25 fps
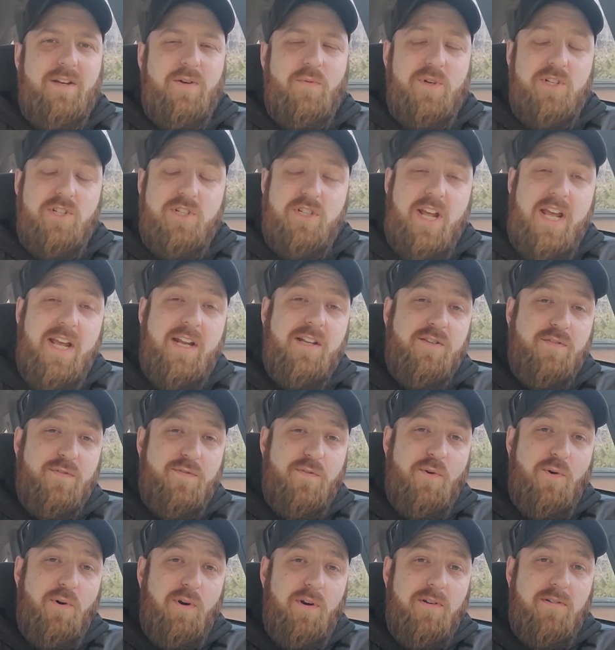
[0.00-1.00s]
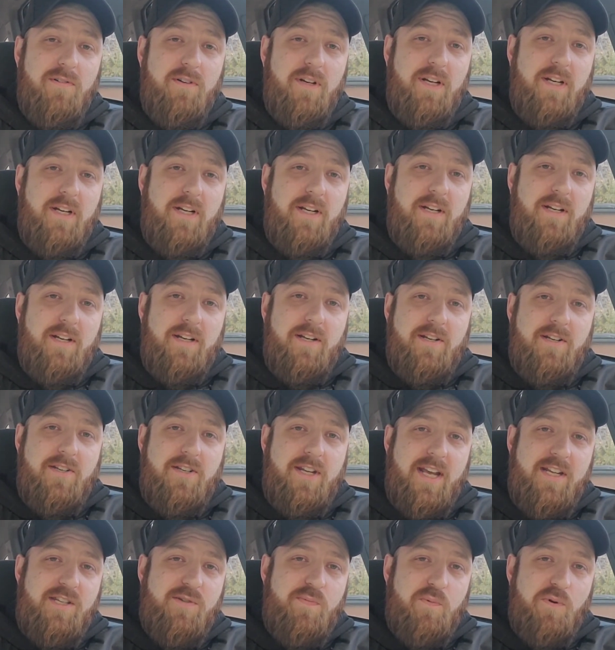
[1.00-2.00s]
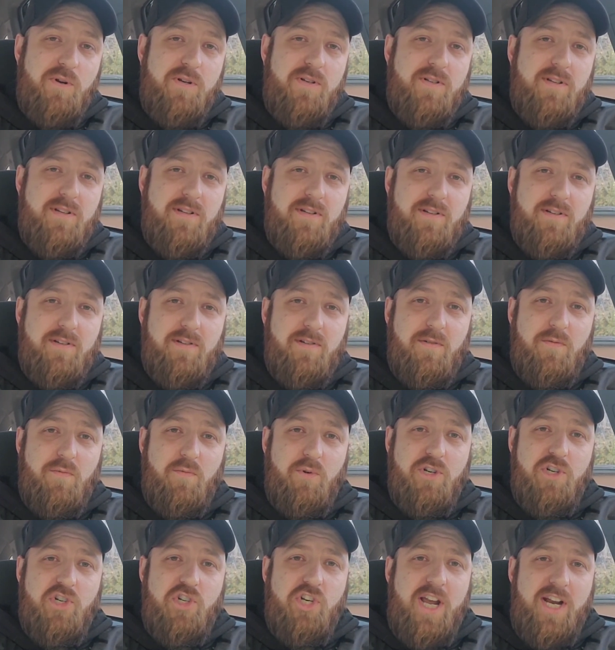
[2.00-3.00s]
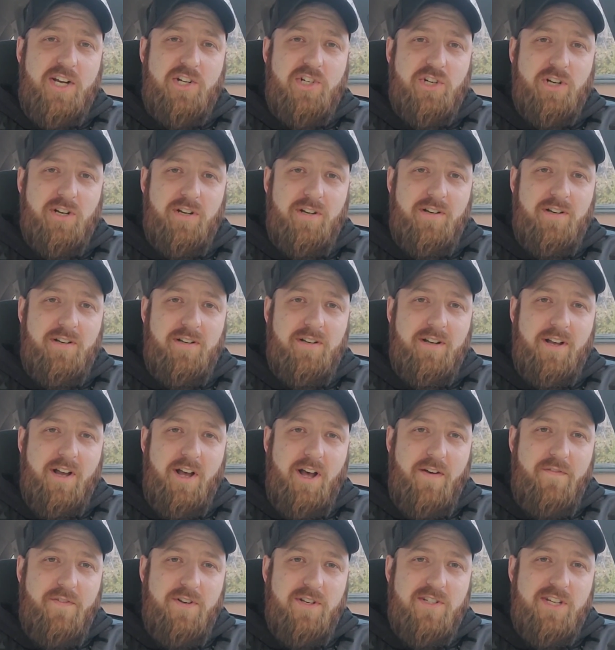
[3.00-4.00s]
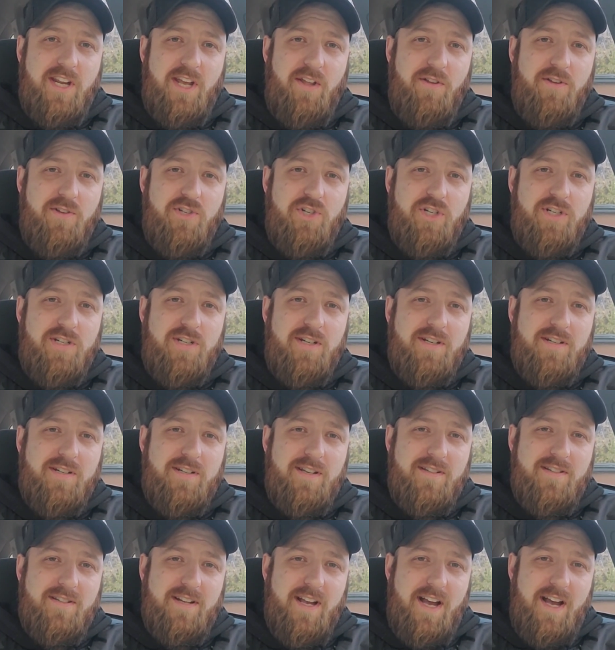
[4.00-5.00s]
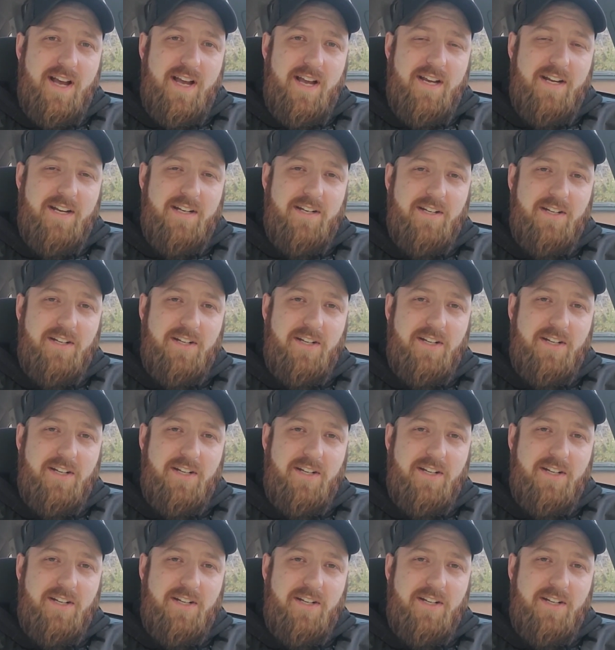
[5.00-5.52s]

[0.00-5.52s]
which stands for Desperate Rejection of Intelligent Design